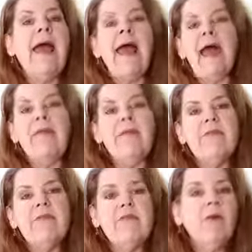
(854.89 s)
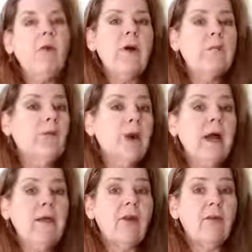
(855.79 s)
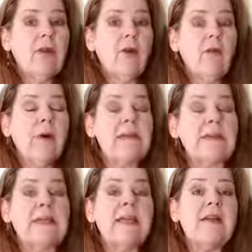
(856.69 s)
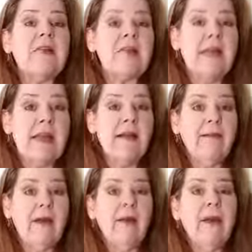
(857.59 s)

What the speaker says: And still one more color we don't want to see is yellow.